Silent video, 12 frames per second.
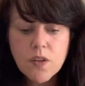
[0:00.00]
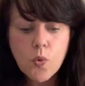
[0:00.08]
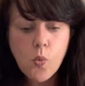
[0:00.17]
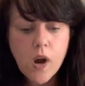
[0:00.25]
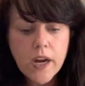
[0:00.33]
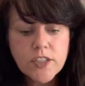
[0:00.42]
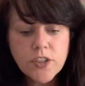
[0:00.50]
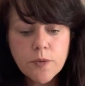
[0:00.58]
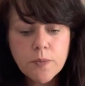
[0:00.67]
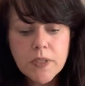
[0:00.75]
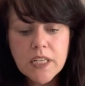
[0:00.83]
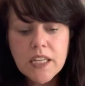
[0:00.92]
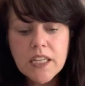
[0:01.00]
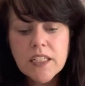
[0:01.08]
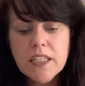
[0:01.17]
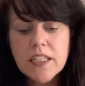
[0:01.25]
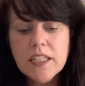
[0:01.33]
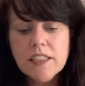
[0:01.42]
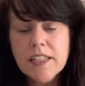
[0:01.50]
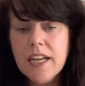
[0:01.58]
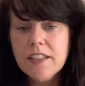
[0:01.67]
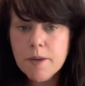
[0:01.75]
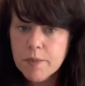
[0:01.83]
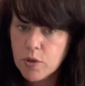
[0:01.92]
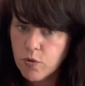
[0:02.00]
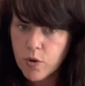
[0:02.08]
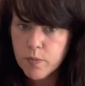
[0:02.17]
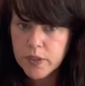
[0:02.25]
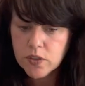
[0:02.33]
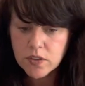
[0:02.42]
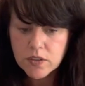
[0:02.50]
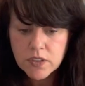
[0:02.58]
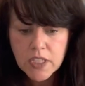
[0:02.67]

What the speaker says: The Y-terpenine is antimicrobial.